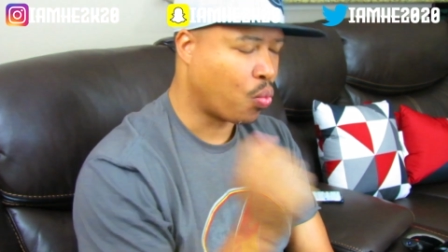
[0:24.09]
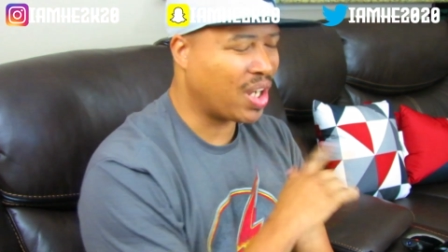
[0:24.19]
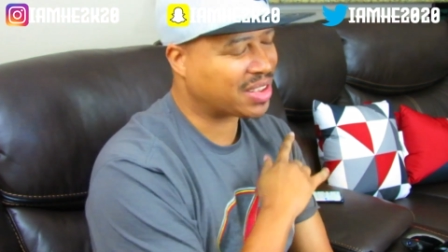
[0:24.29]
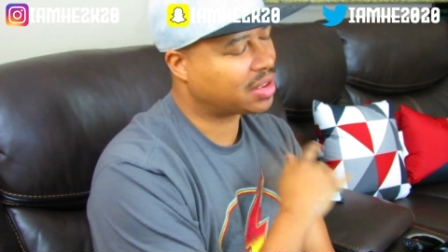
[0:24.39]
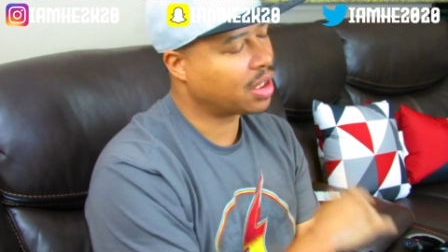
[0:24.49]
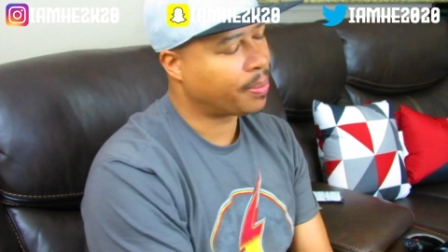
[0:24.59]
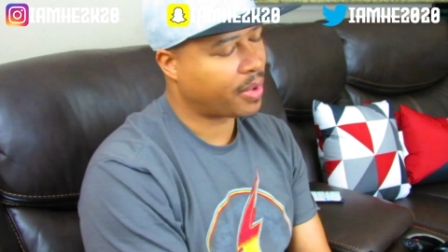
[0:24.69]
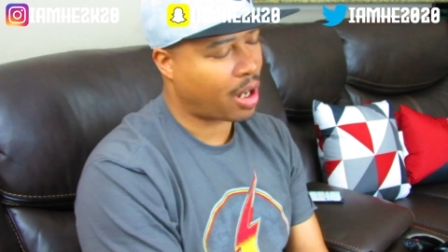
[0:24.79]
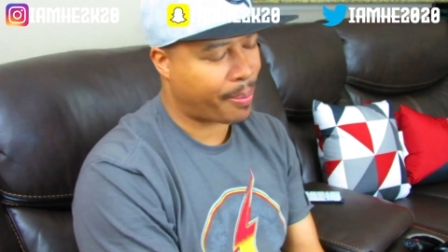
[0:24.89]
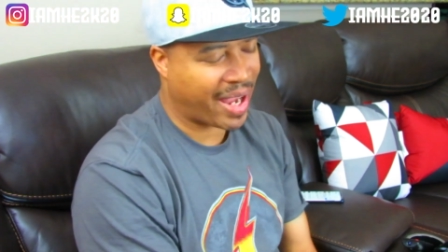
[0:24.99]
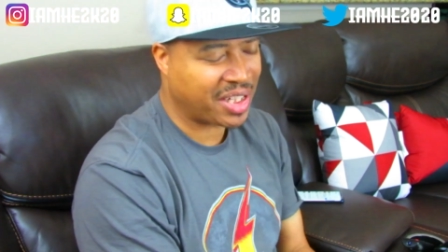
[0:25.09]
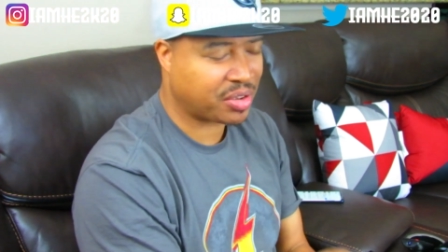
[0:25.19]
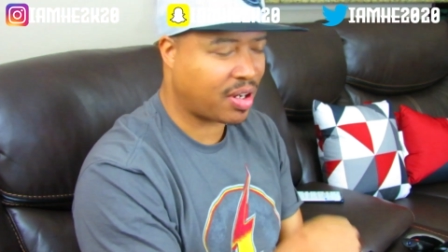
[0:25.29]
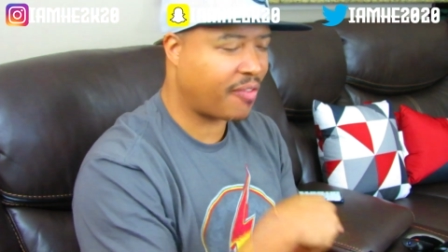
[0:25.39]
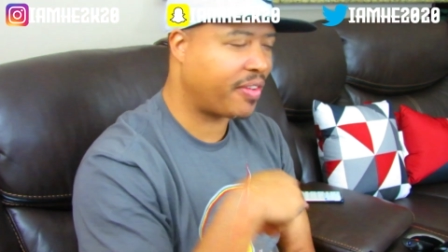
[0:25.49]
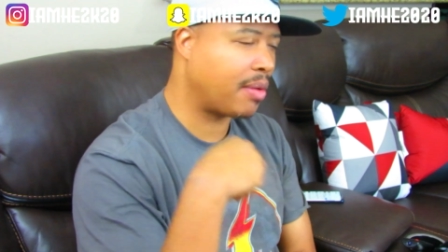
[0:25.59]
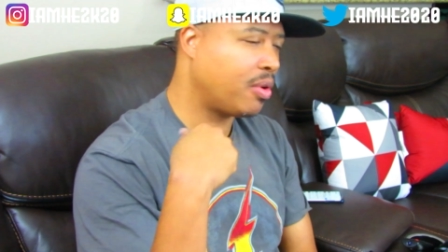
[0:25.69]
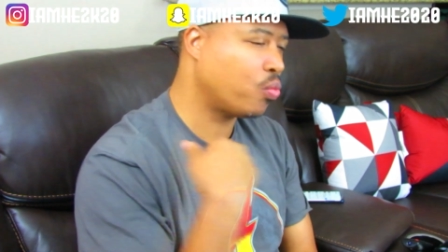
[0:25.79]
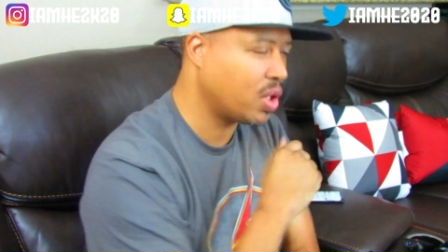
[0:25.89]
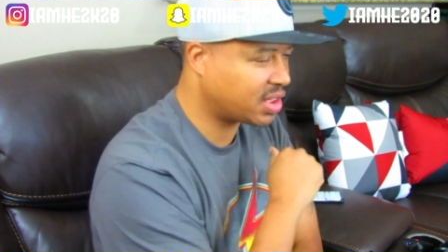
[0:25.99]
What's up, y'all? Patreon
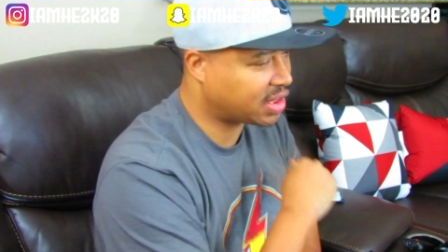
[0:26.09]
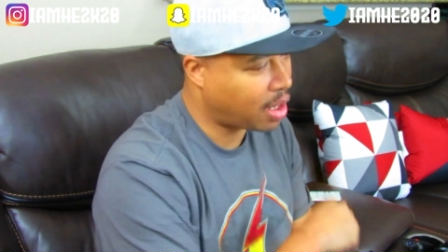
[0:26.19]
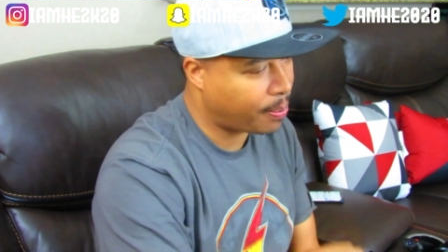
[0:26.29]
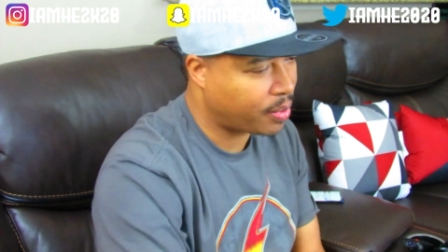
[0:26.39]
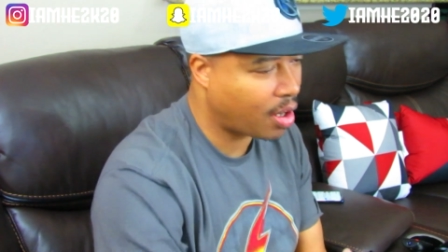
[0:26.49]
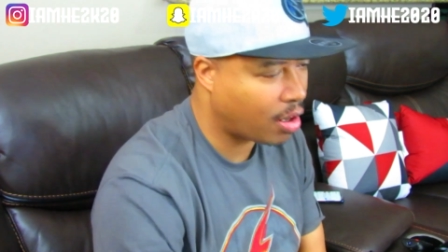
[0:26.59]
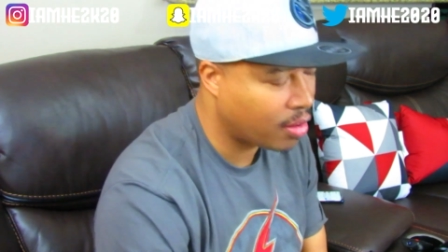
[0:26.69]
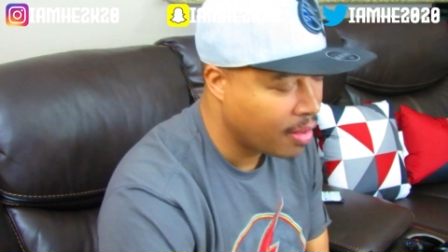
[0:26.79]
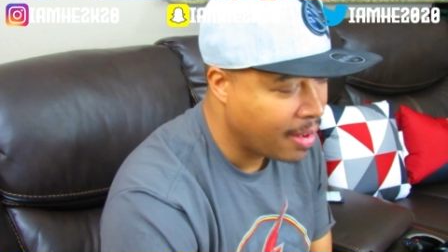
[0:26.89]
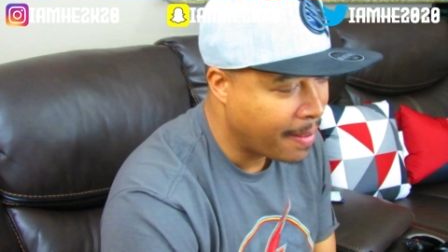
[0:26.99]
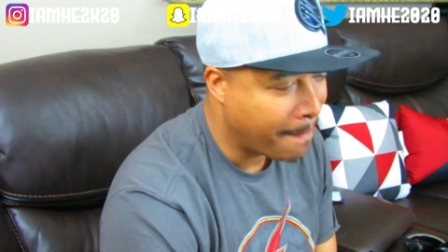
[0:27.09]
family, what's up, y'all?